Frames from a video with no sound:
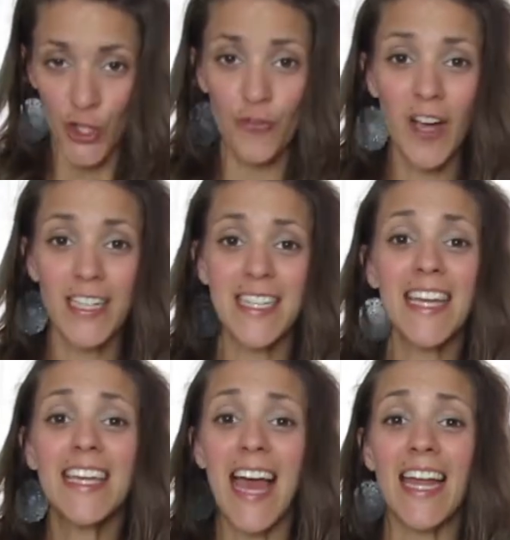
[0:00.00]
You've got to
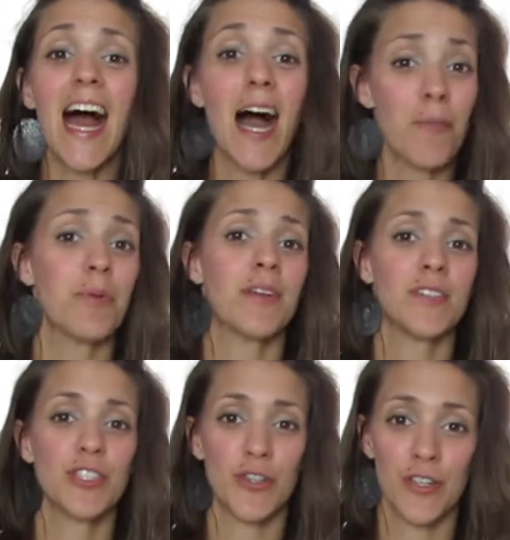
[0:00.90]
get up
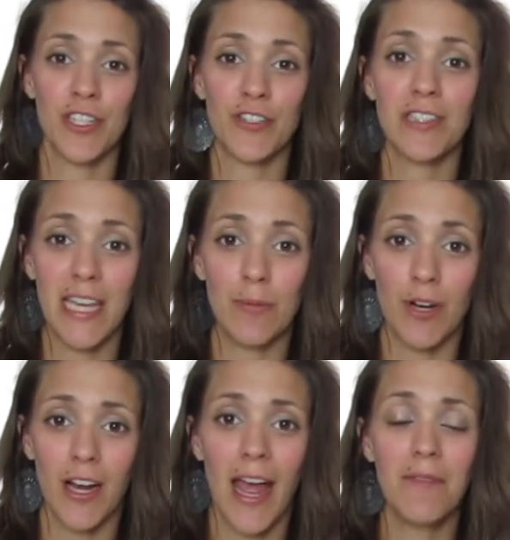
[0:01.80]
during your labor
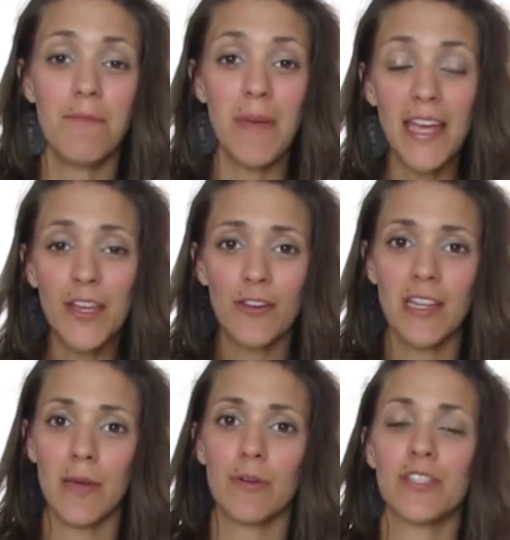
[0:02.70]
and make your
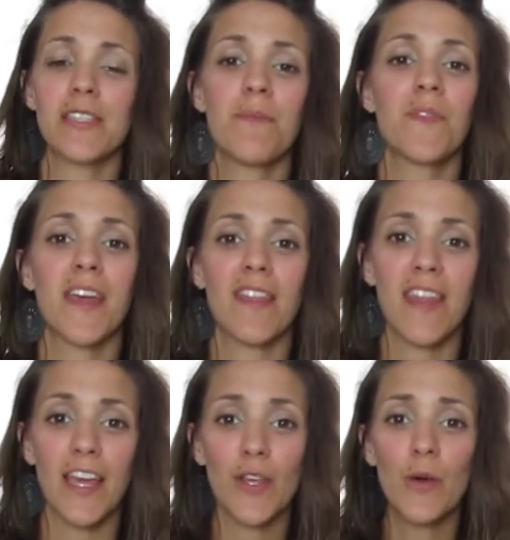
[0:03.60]
labor something
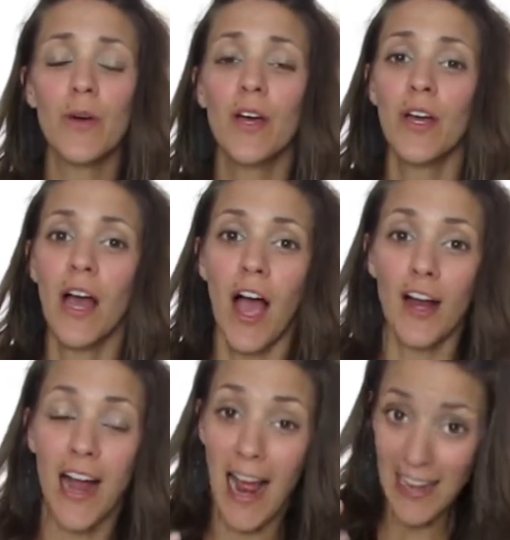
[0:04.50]
that you
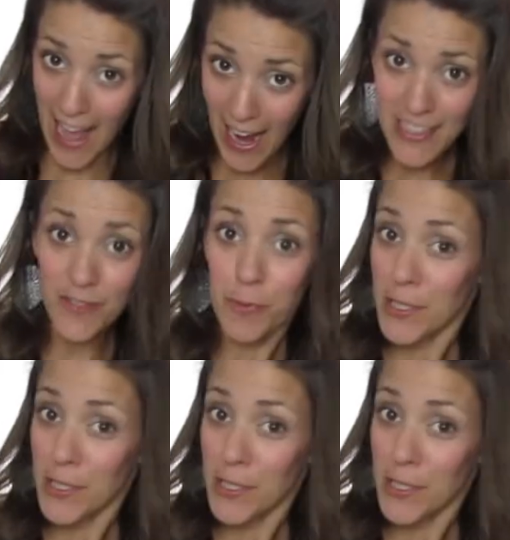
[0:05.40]
are an active